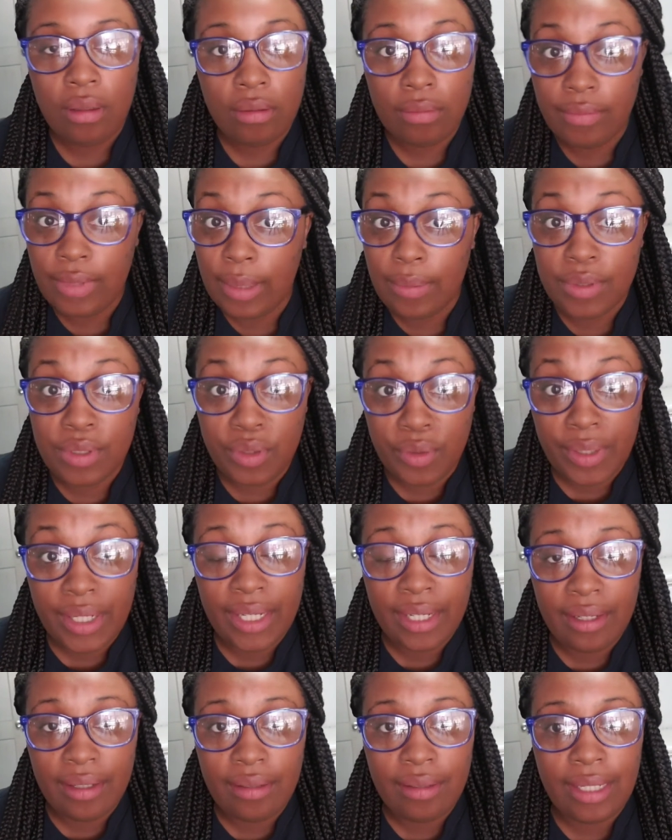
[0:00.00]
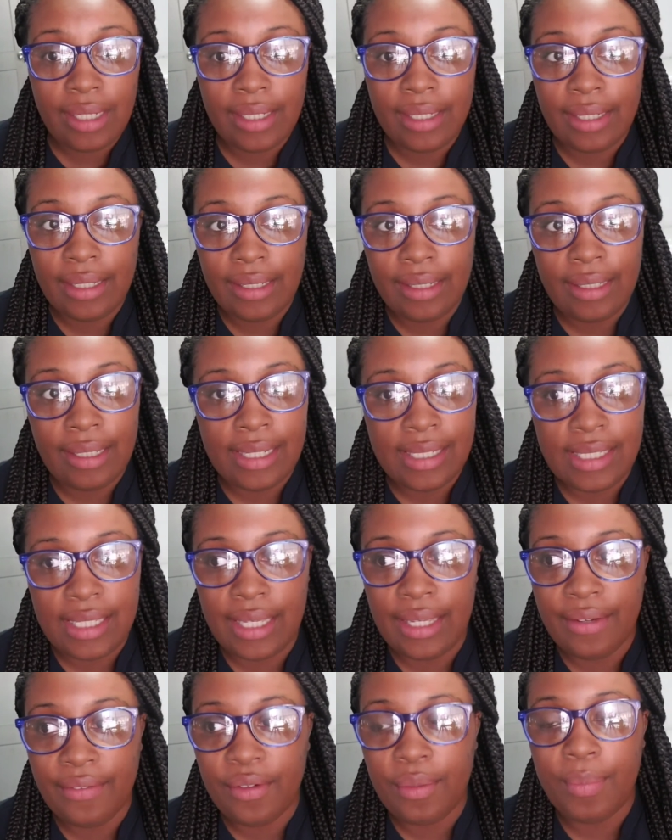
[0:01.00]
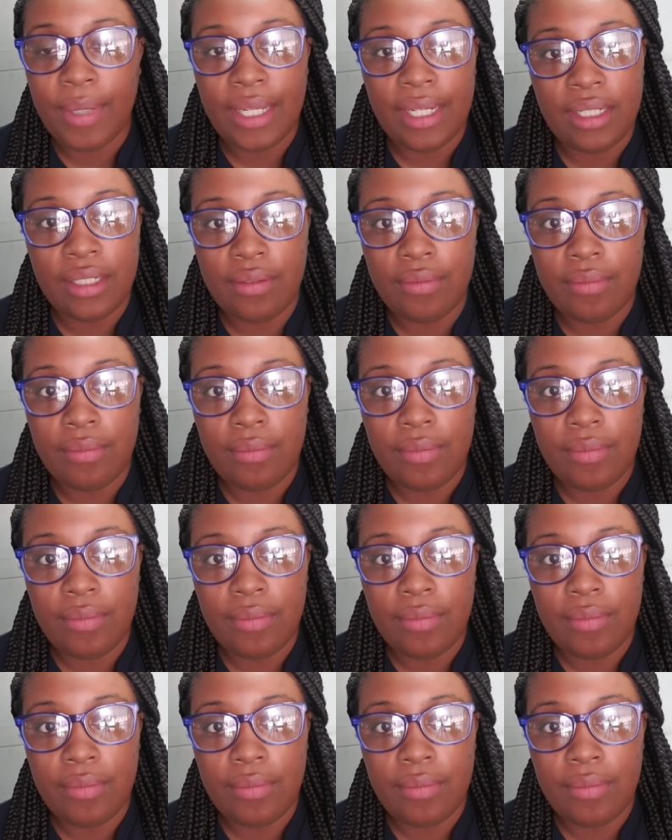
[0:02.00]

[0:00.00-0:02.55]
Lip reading: That was great. Like, as everybody,